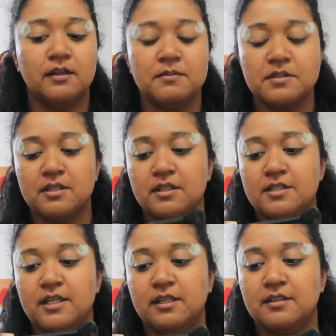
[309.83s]
Then I'm just gonna
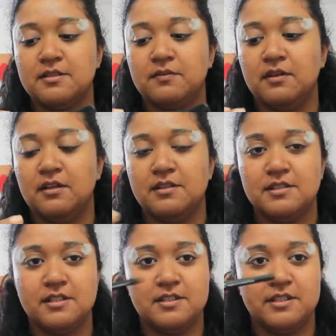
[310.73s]
take this Flawless
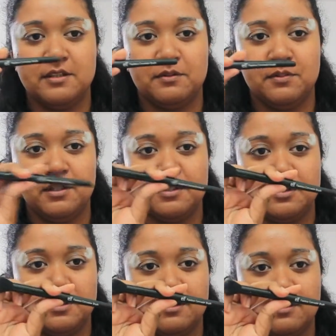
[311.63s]
Concealer
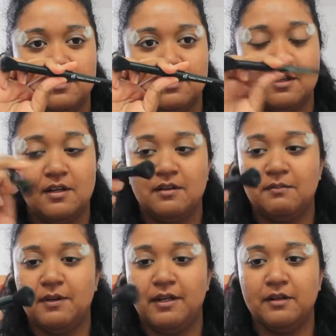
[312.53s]
brush
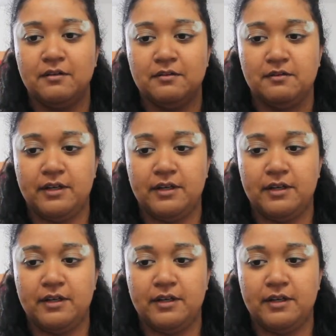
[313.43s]
by E.L.F.